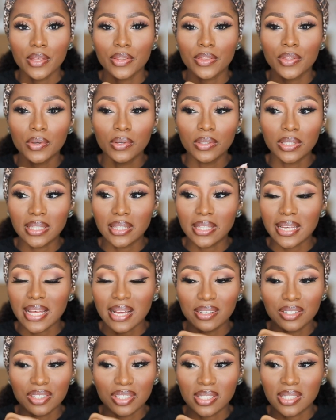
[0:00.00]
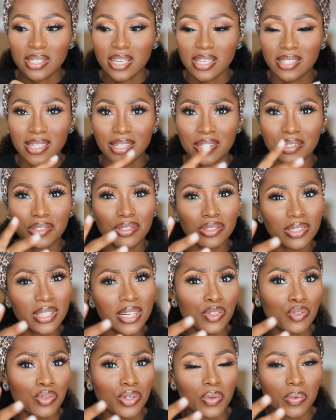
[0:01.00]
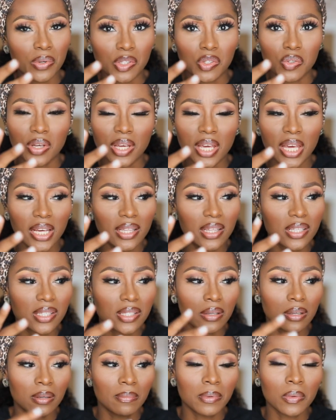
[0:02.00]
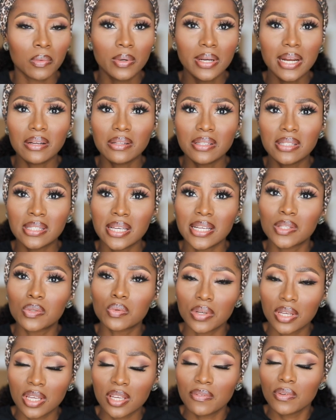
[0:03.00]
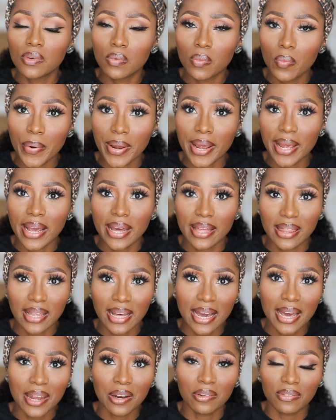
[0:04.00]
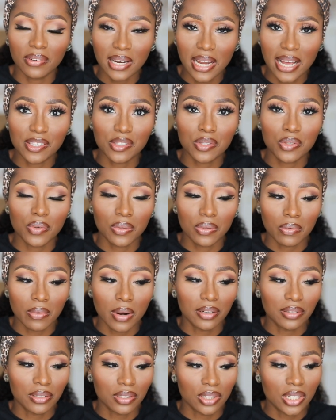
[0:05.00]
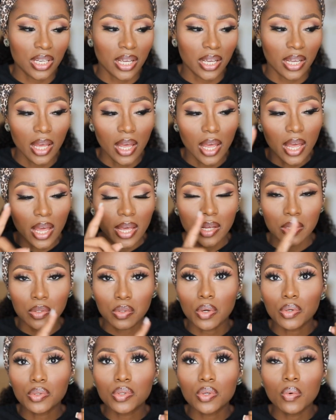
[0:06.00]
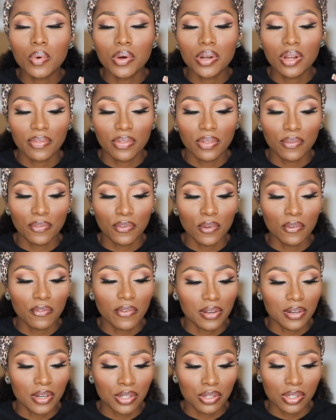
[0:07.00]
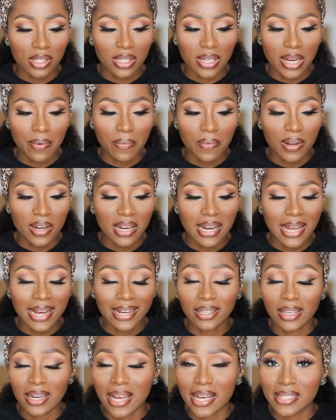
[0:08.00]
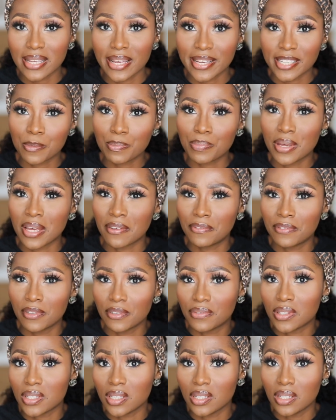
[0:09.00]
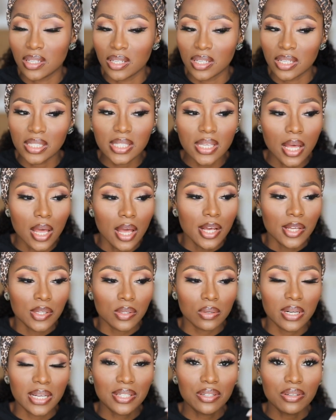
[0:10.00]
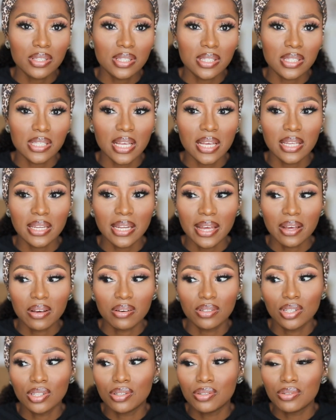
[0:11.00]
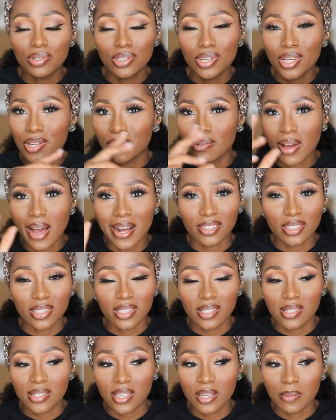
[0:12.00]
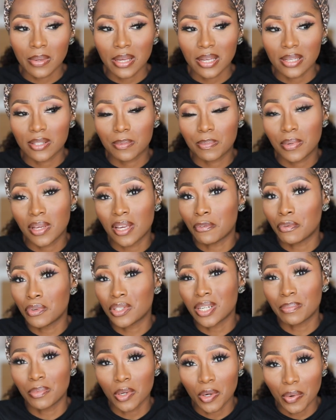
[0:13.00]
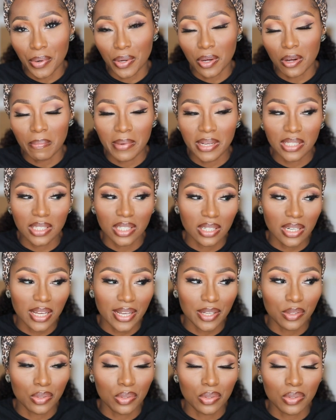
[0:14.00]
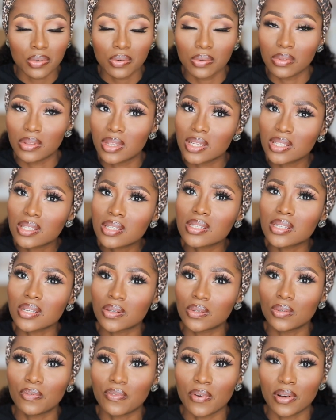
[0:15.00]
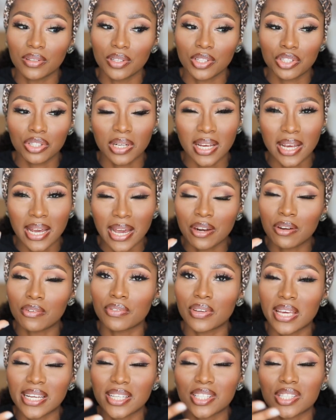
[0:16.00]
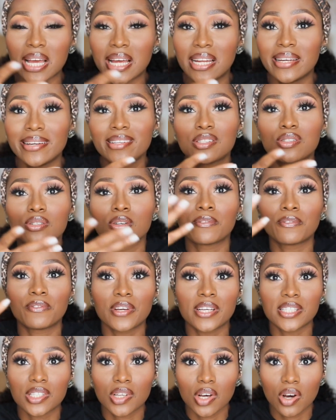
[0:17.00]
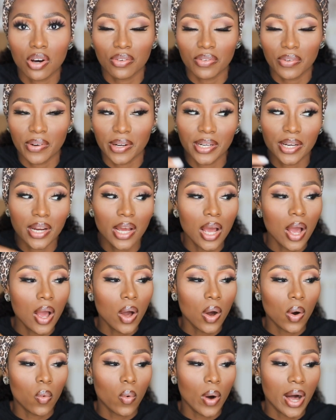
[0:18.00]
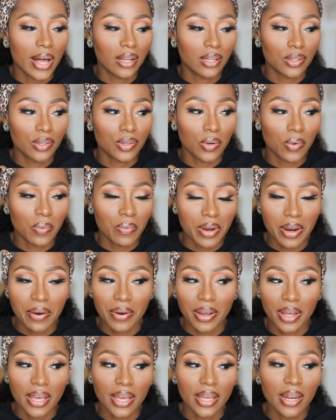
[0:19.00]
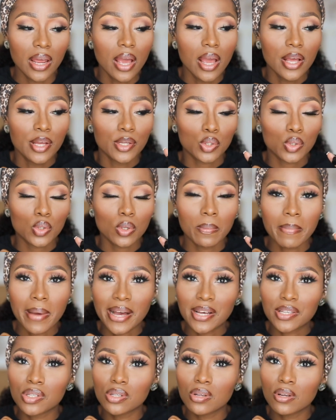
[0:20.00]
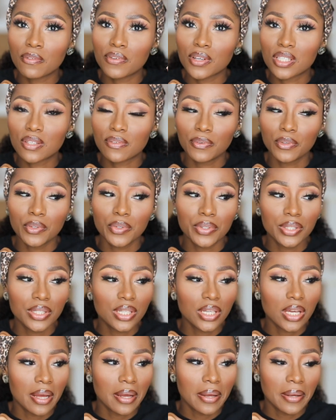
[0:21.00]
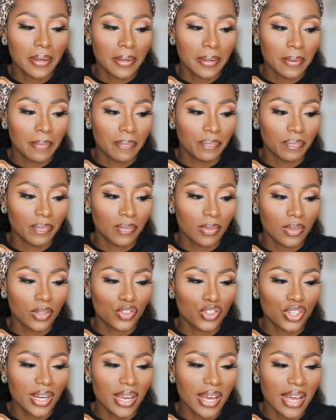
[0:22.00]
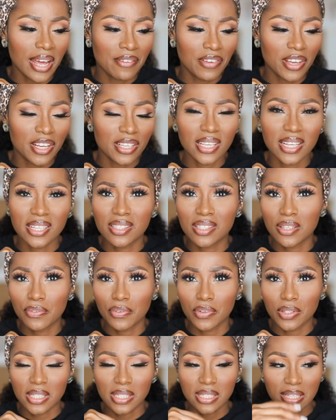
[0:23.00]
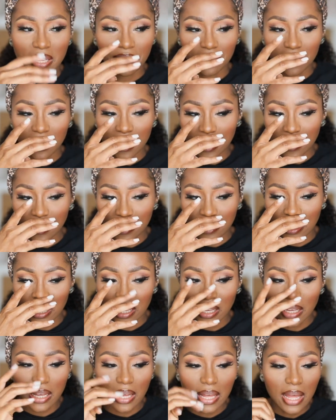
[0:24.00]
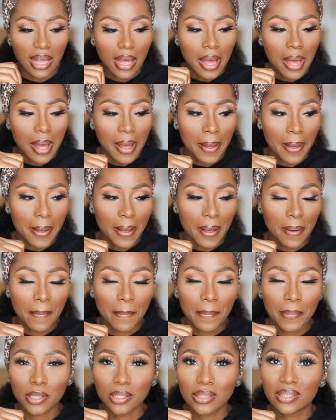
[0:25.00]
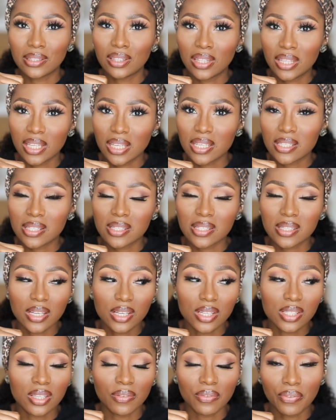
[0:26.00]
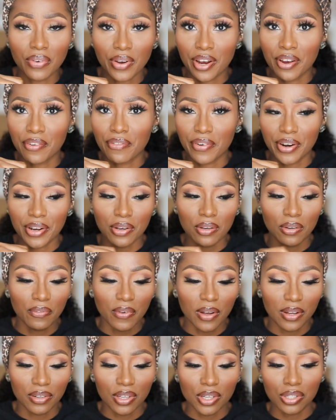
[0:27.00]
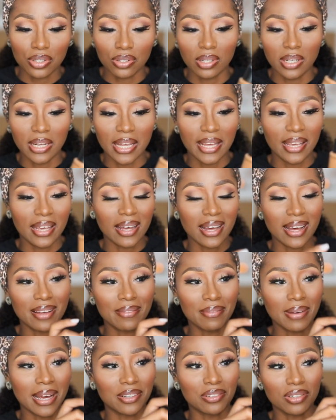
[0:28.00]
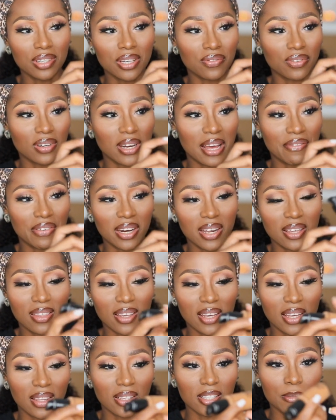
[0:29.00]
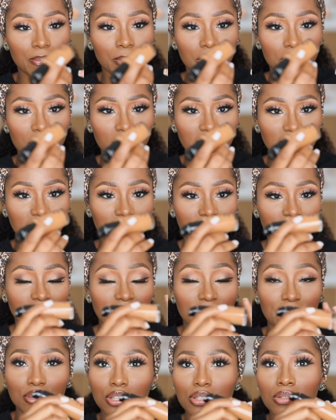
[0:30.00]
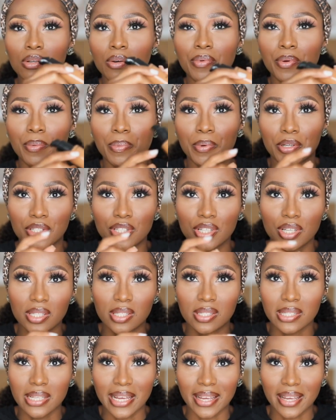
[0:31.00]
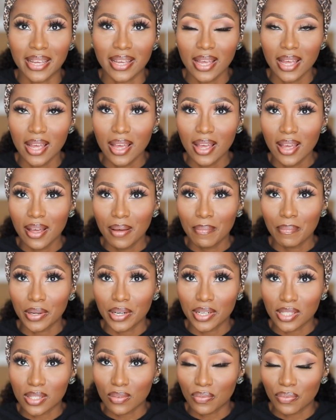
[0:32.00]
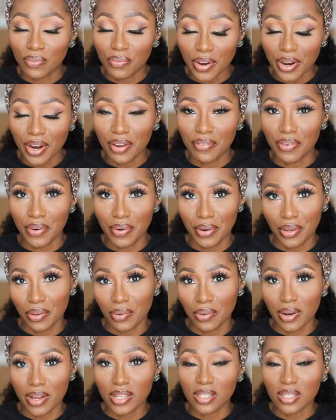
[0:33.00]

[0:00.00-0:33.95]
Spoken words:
The only thing I'd just say is that you don't necessarily want to cake this on, but what I'd say, it will give you wear that kind of lasts you throughout the day. It's also one of the few foundations that I really like that has SPF 15 in it. So let us say, like, on a good day you actually skip SPF, which I'm not recommending that you do, this is a good foundation and kind of gets at least your face covered while you're wearing it. So MAC Studio Fix Fluid, the shade I have here is NT47, I think, but this is a very, very good foundation. Like, I don't even have anything in this bottle, I think. I've just not repurchased, like, but it's very, very good.